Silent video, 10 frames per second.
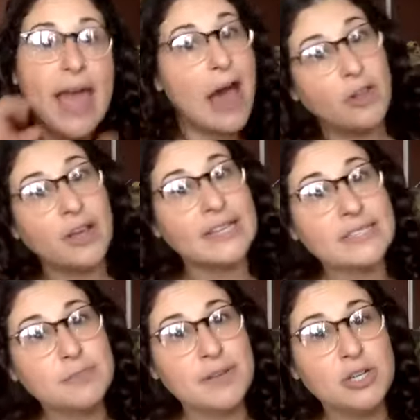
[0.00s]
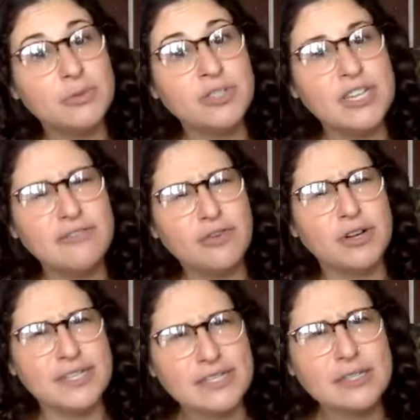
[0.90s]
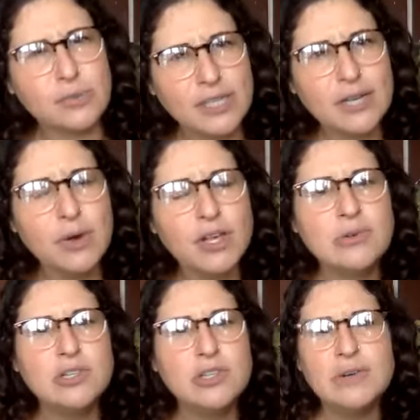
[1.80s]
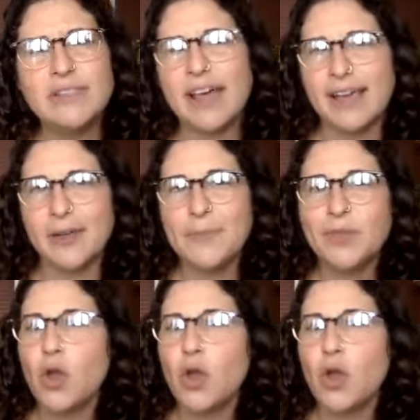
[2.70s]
how long has this been your routine for and is this really what you do and like